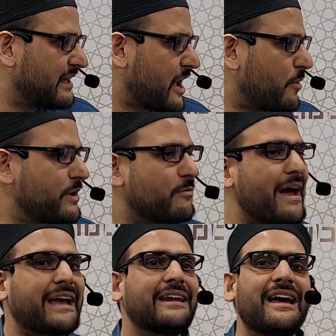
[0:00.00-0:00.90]
And we
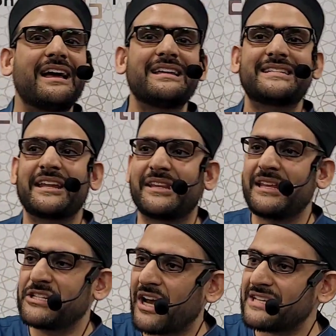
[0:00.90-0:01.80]
recognize that the
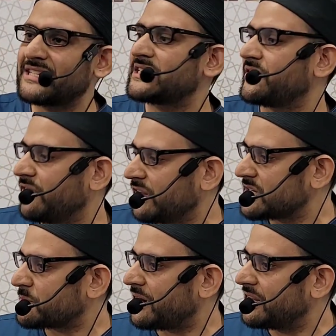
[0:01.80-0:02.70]
justice of Allah
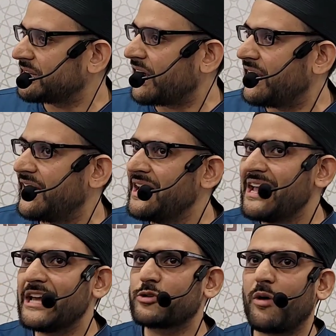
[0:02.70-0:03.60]
subhanahu wa ta'ala
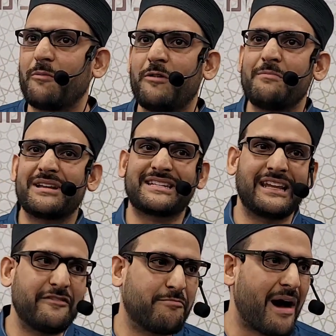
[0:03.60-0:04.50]
is what we must
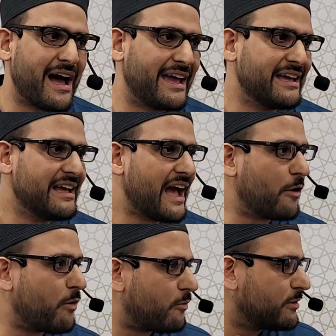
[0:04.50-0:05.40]
live by
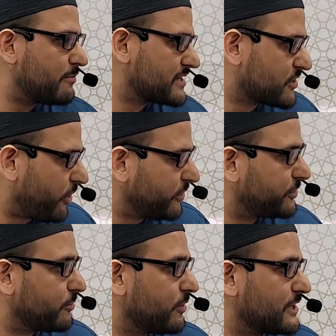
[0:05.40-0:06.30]
and what we must call
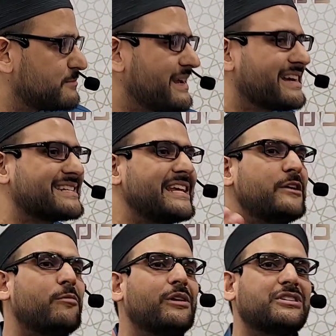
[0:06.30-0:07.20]
towards, because He
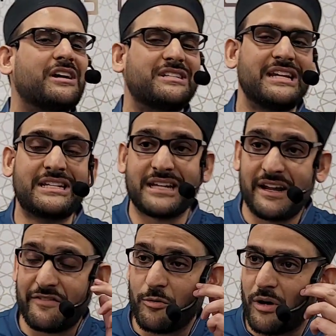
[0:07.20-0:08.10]
will judge each and
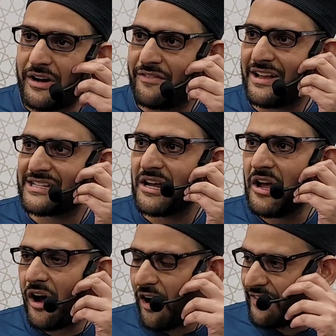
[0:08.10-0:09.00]
every one of us
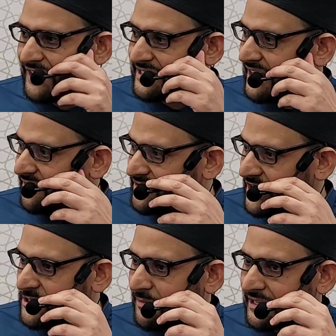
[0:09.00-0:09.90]
on the day of
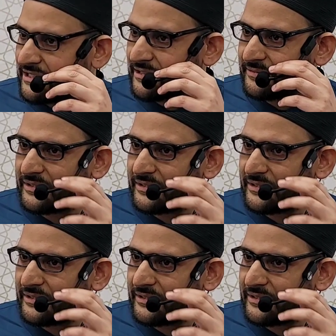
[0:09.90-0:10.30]
judgment.